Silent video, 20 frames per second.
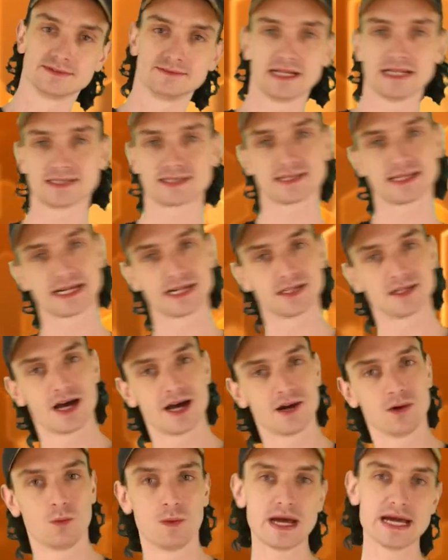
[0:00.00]
that's like a
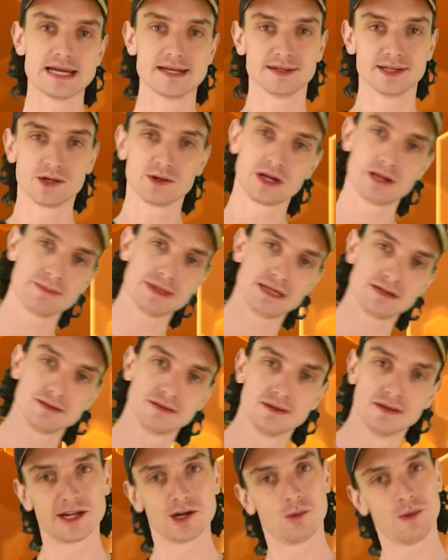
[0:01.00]
lot of weight, you know what I mean?
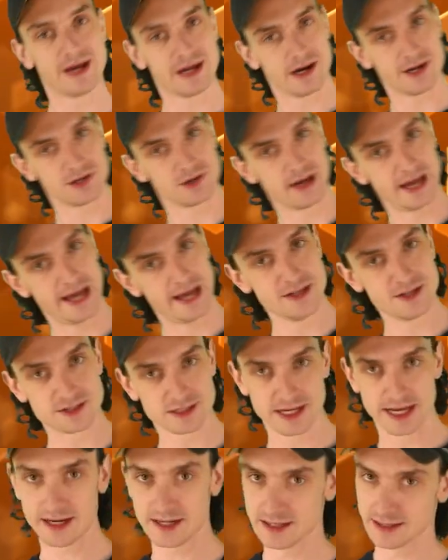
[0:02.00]
A lot of weight on your head,
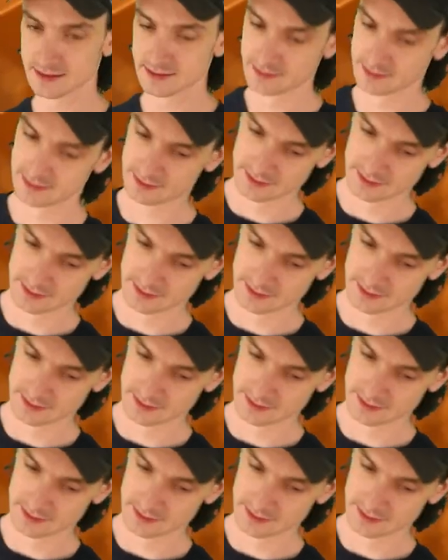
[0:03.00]
just kind of